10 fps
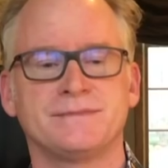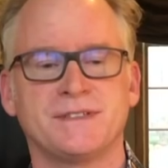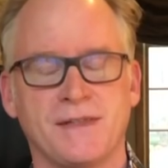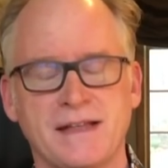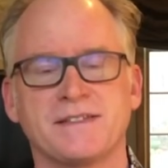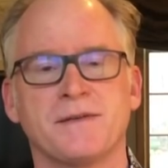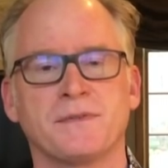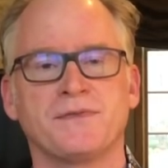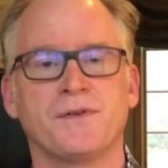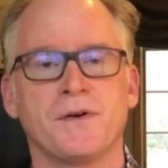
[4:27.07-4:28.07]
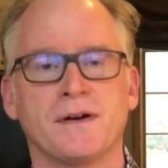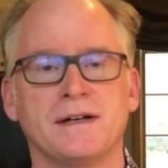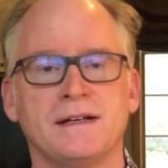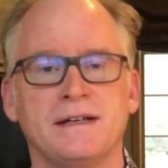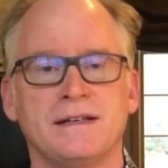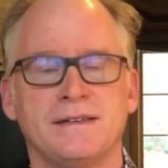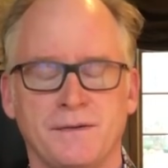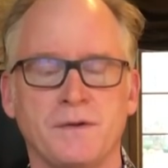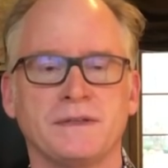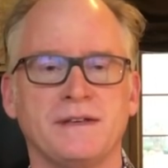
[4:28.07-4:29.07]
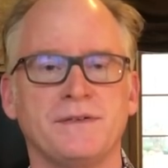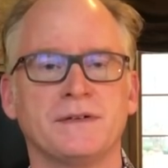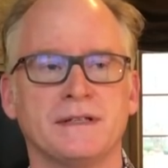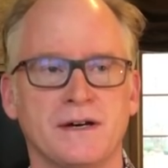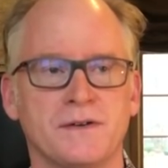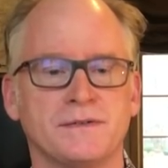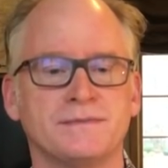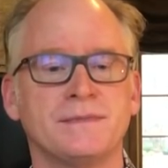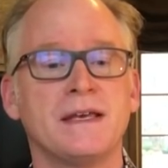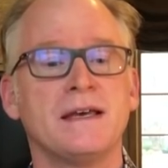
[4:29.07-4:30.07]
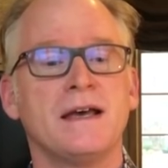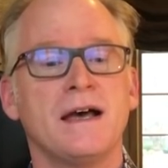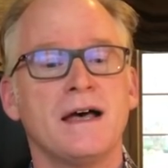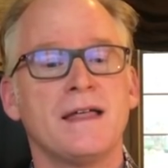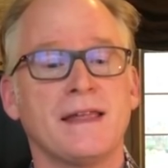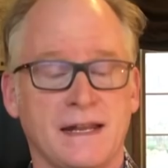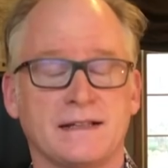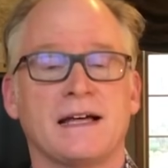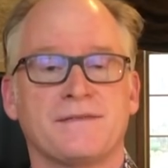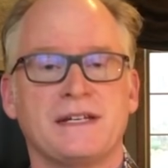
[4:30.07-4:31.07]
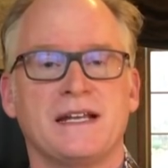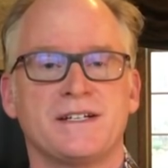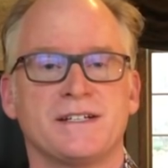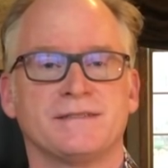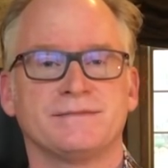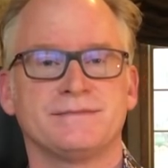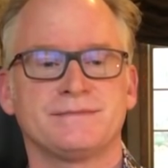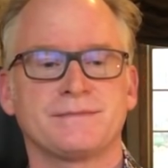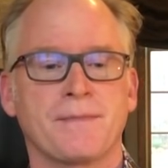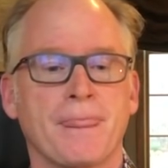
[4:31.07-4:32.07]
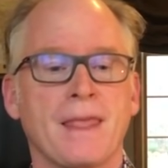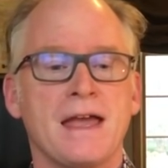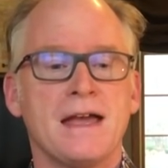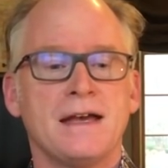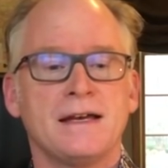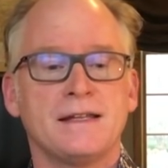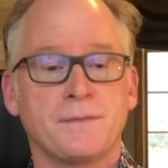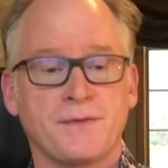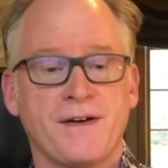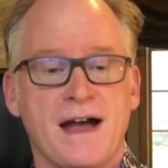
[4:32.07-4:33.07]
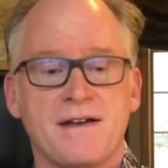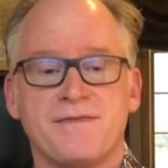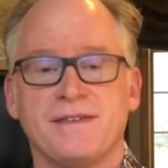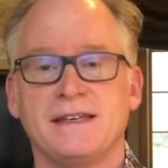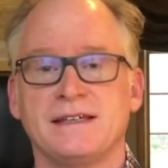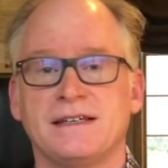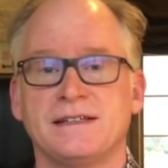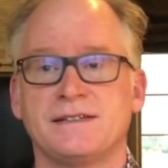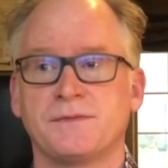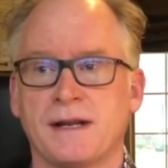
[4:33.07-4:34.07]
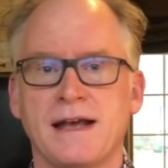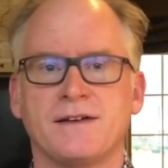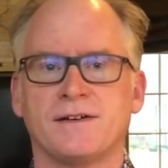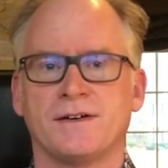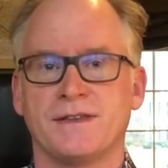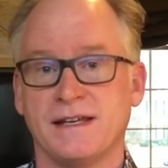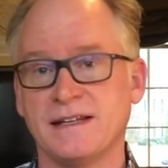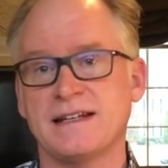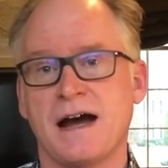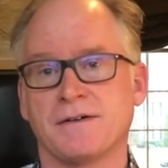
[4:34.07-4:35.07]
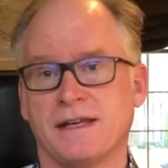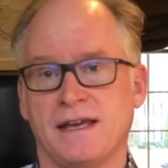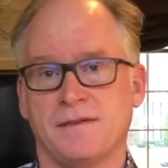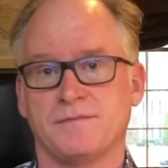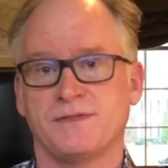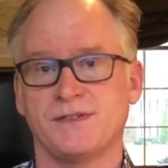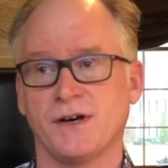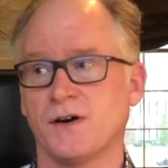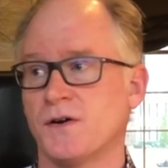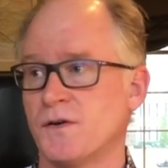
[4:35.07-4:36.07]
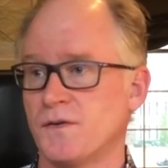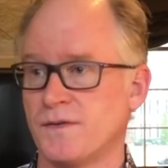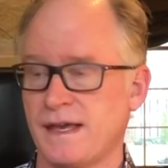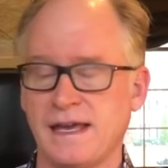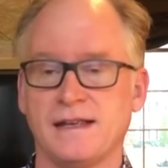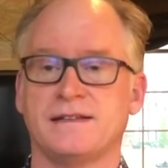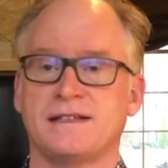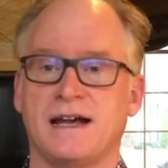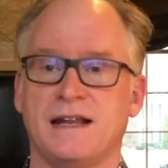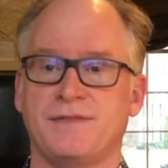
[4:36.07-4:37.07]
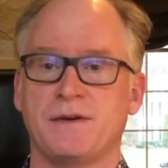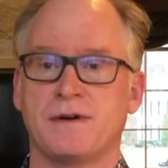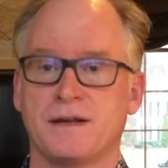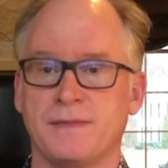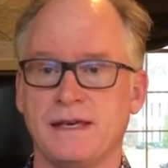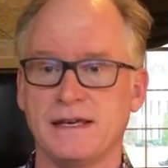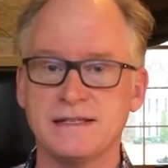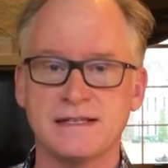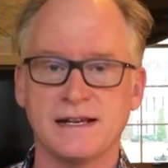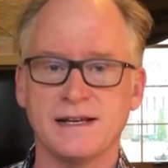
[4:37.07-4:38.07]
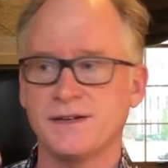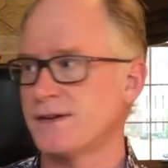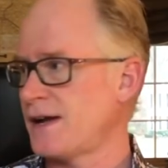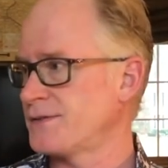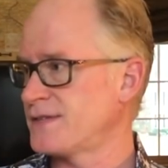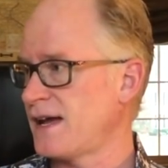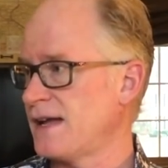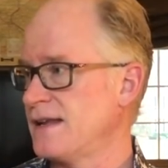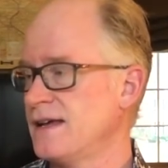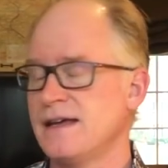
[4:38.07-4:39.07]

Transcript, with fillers: So that's number four. They won't leave you alone. They need a lot of attention. Number five is what I call the in and out game. So they can't decide if they want to be inside or outside.